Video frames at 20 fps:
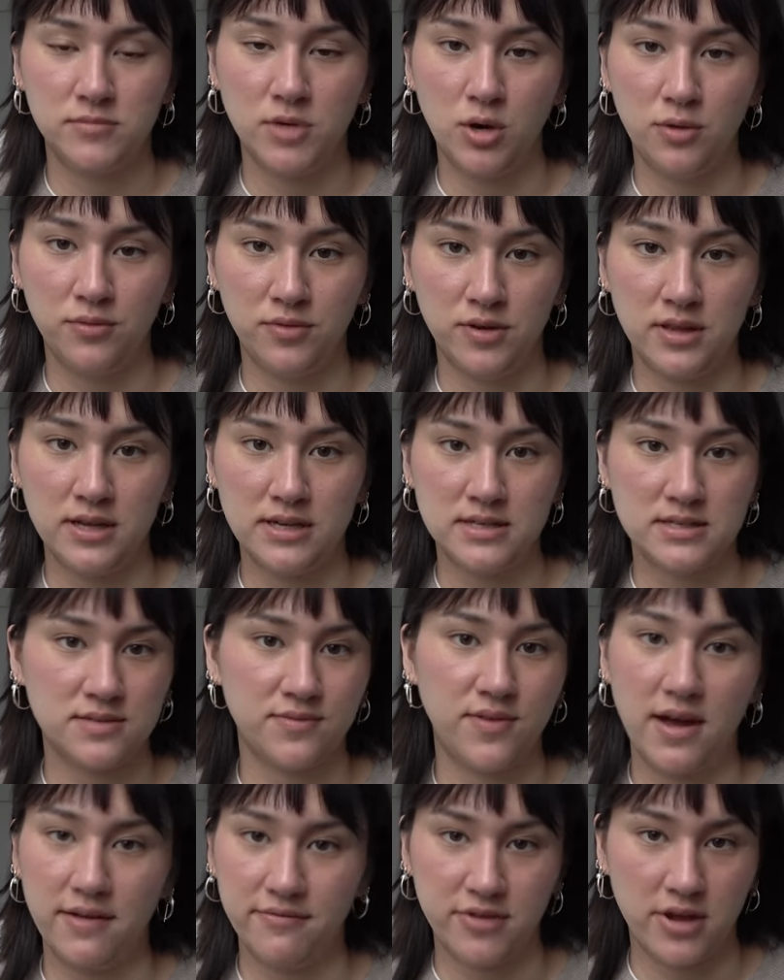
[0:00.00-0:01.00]
over this
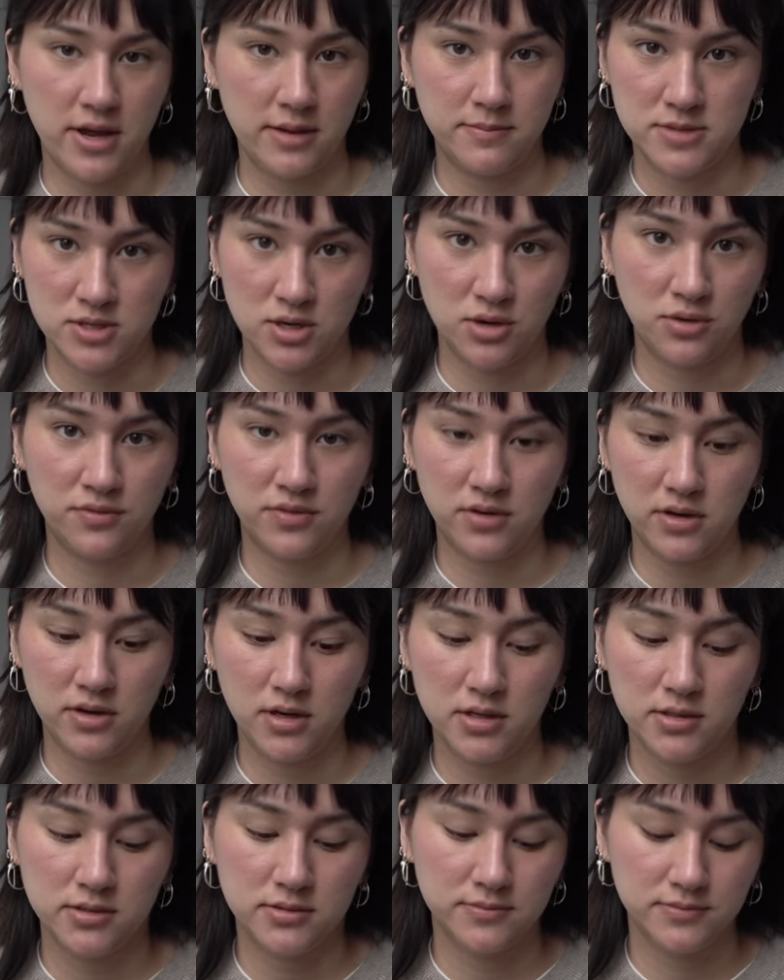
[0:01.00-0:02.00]
five times
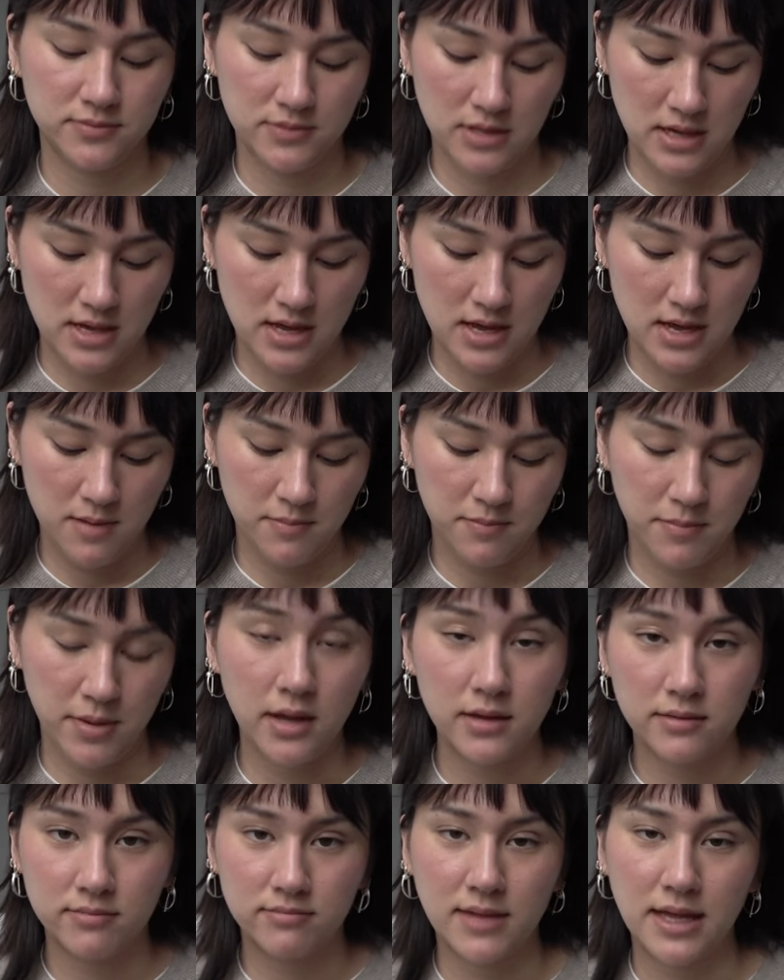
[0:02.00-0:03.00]
over
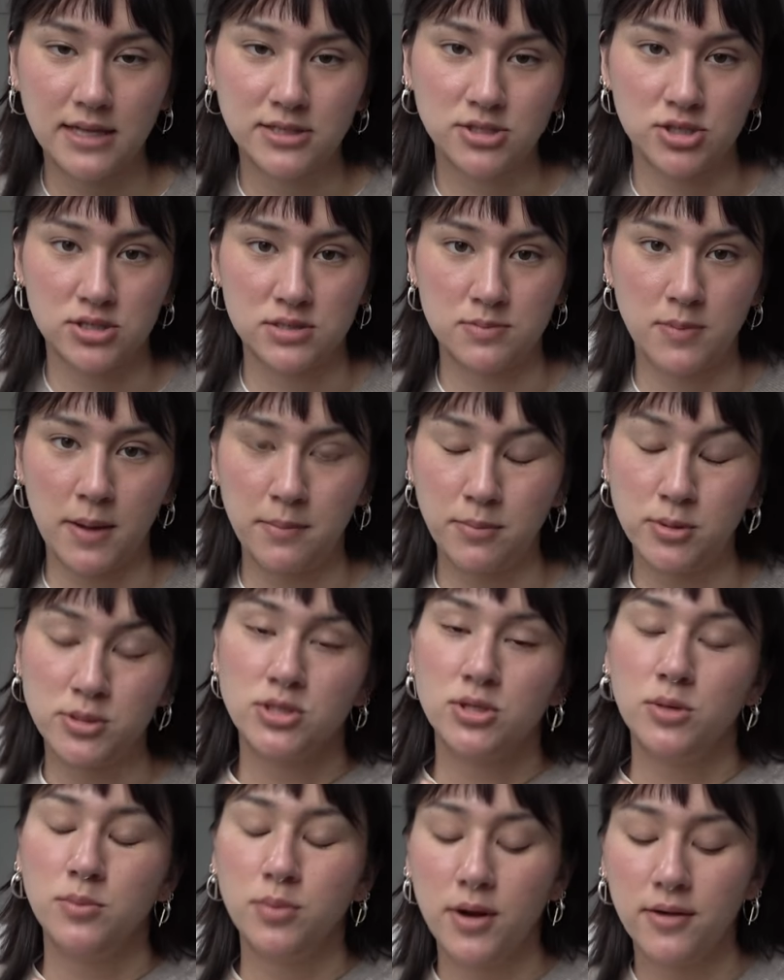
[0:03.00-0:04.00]
but that's just my
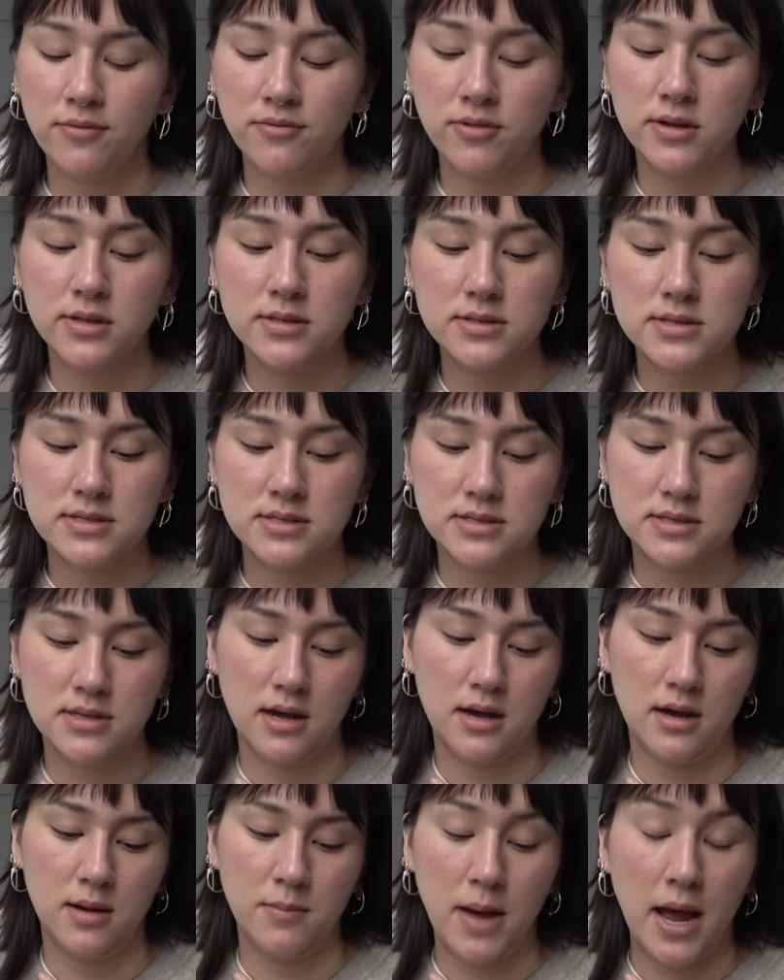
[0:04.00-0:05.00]
personal preference.
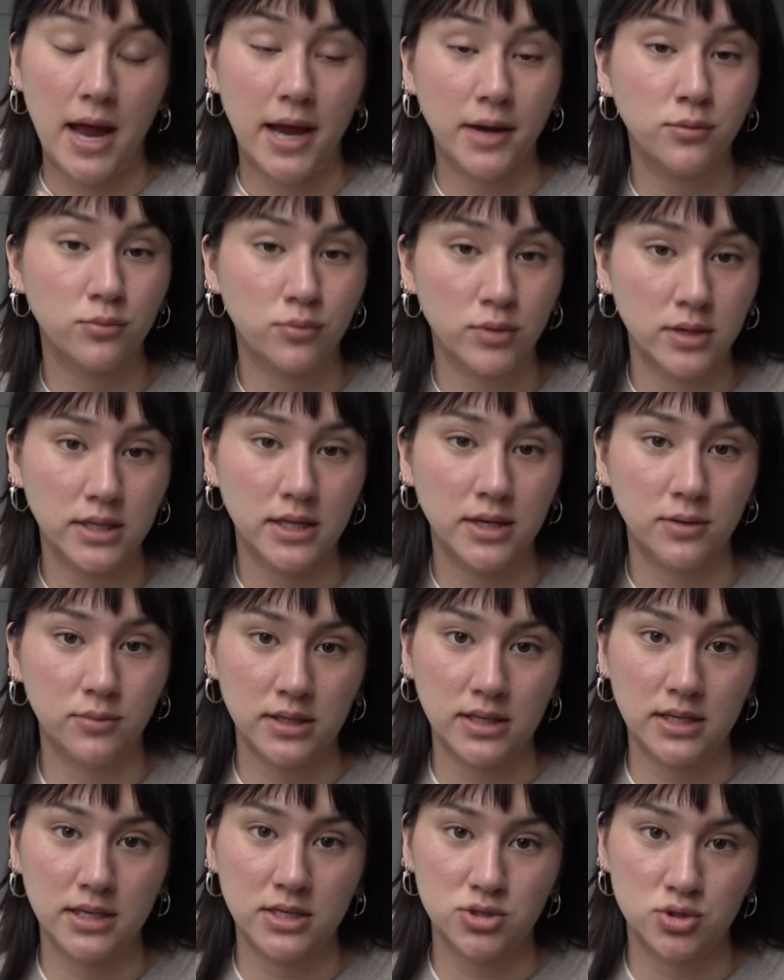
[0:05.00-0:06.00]
Um, I really,
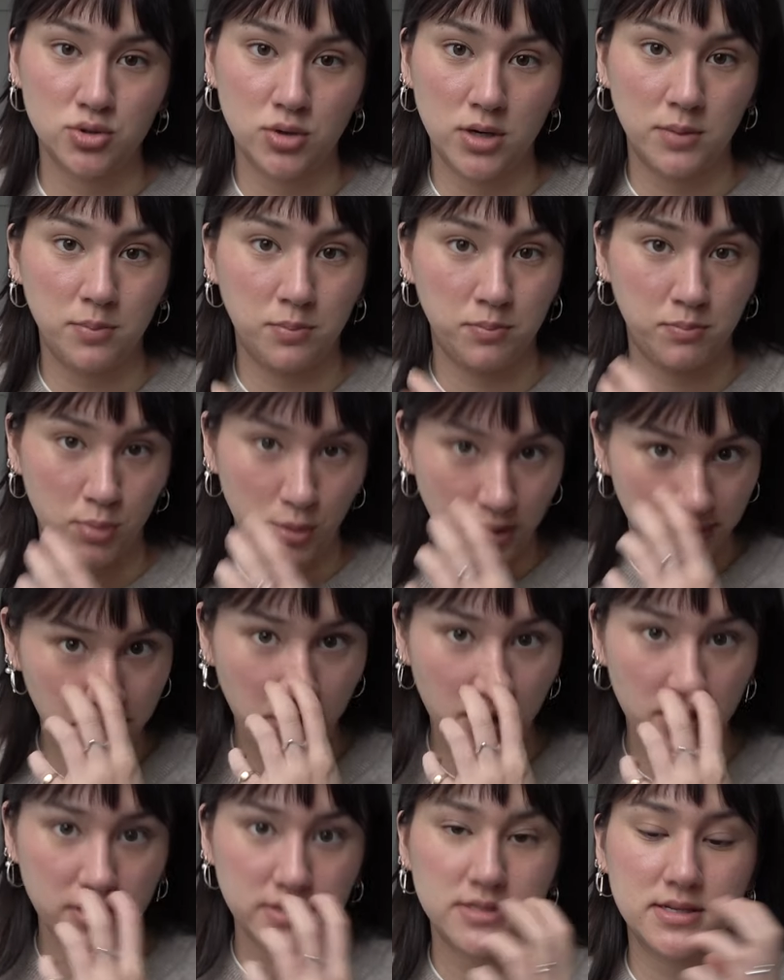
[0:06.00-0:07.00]
really enjoyed Boy
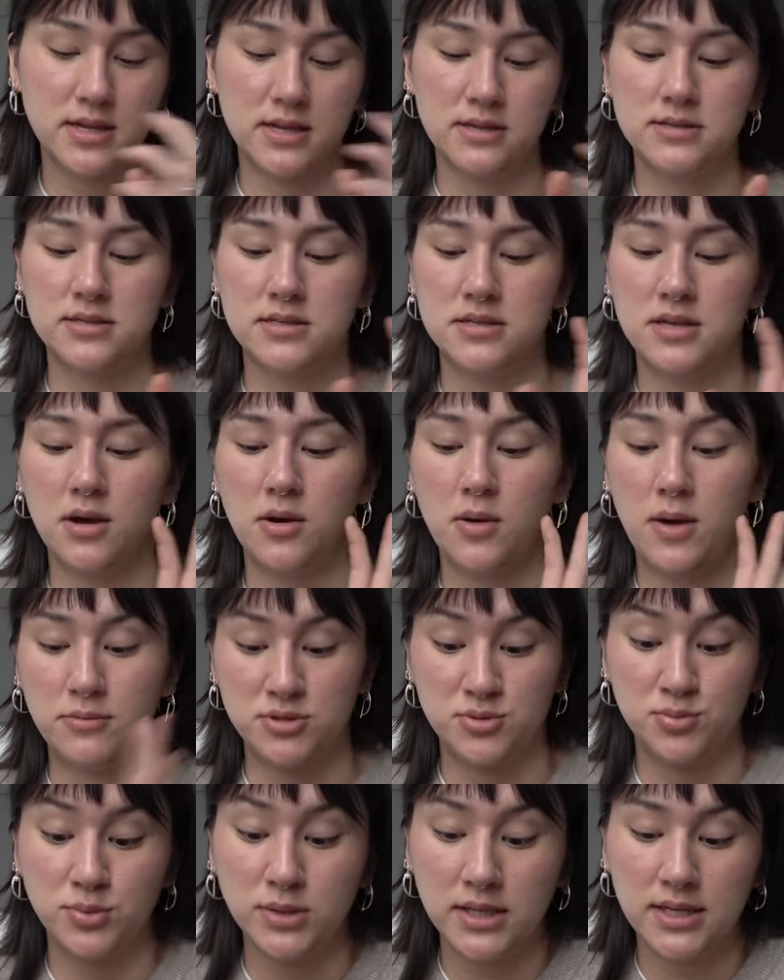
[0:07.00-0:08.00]
Parts, and so I
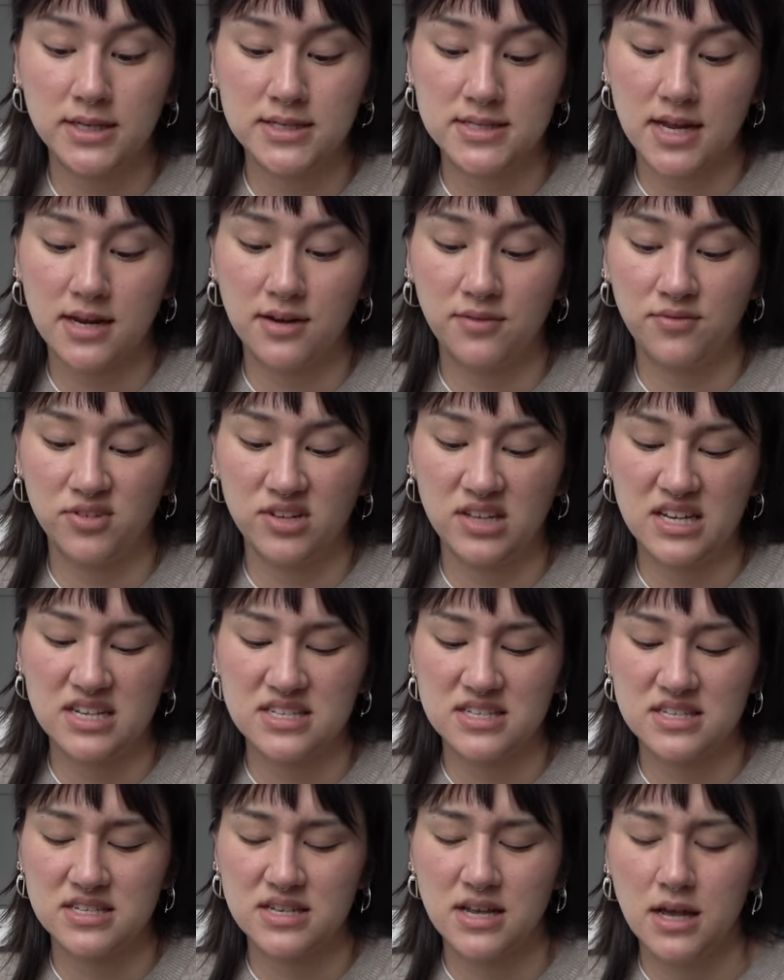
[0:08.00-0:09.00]
was really excited for
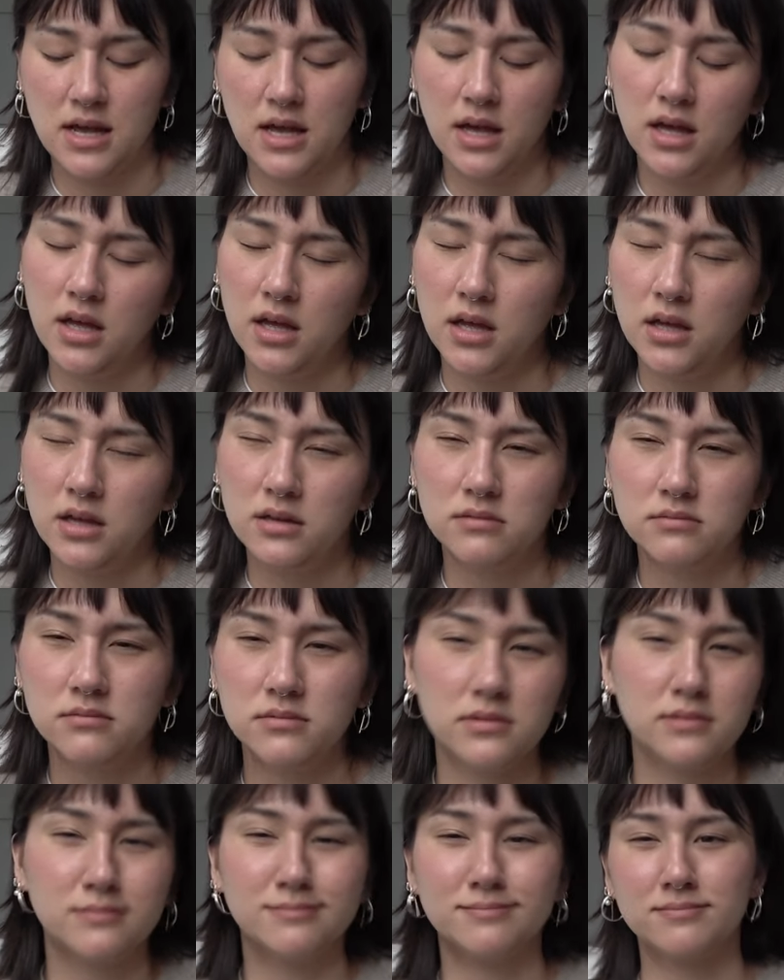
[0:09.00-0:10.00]
this.
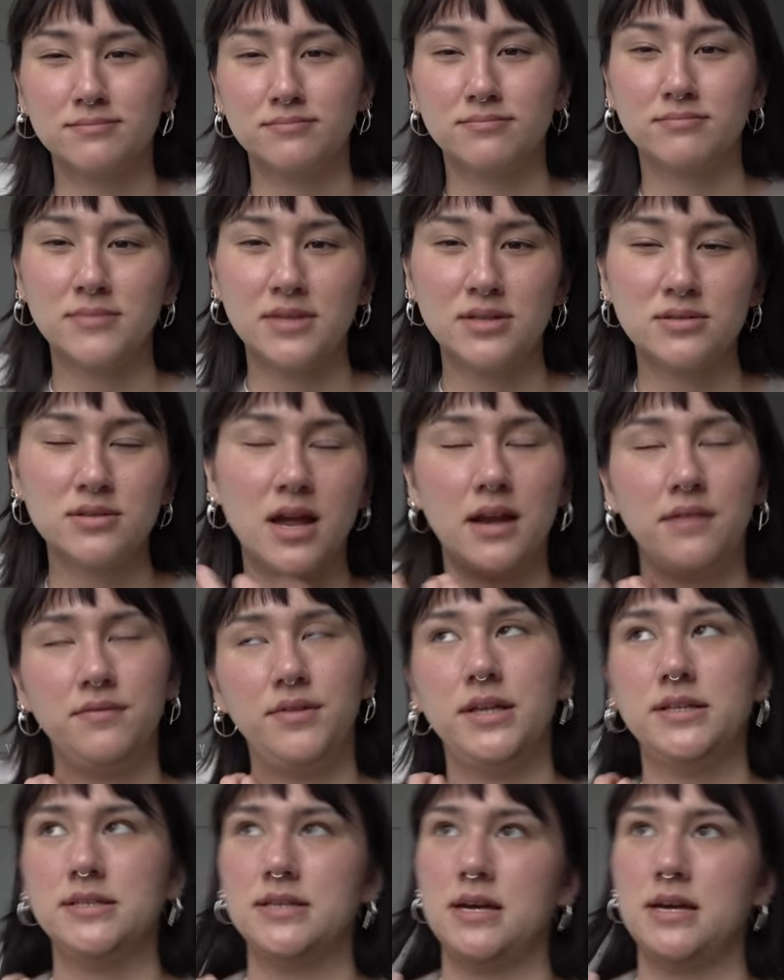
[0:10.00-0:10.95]
I was kind of let